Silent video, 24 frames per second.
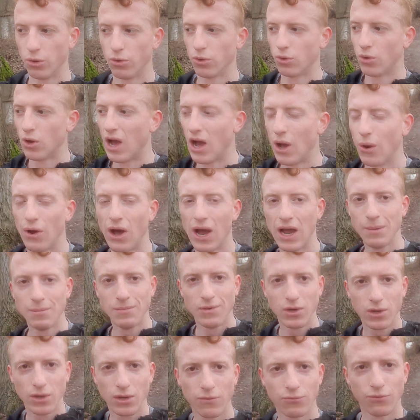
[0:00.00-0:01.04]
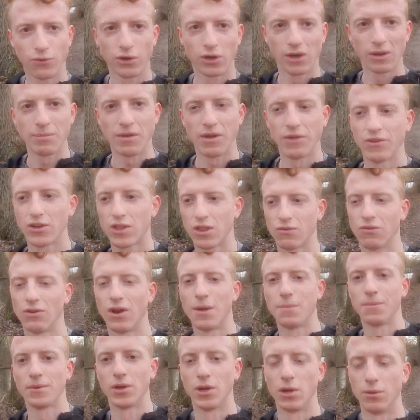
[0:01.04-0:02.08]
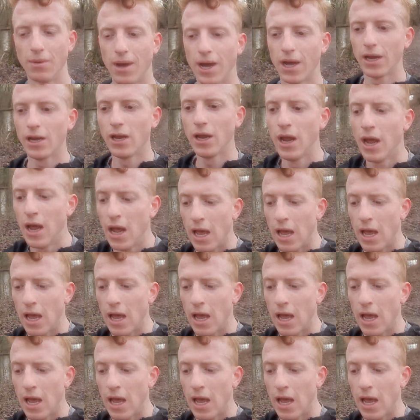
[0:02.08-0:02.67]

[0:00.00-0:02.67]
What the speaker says: you how I'm looking for them and which one I'm gonna buy.